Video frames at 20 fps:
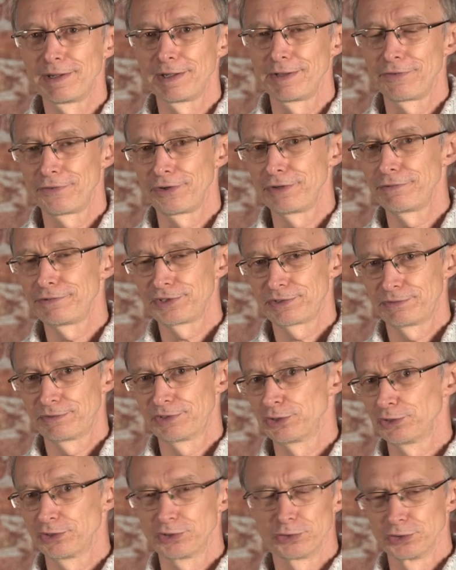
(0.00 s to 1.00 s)
sort
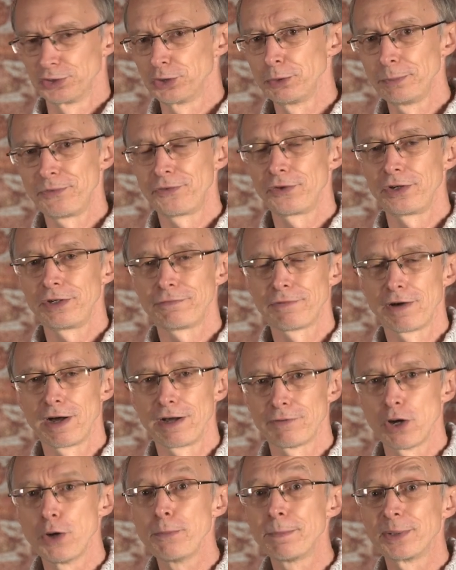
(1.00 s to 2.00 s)
of super
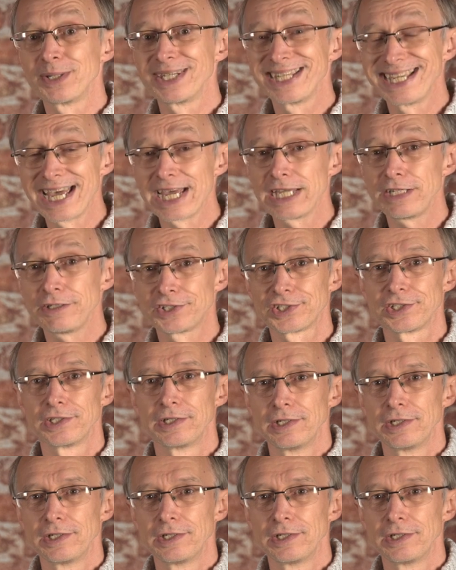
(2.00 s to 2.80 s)
35 open gate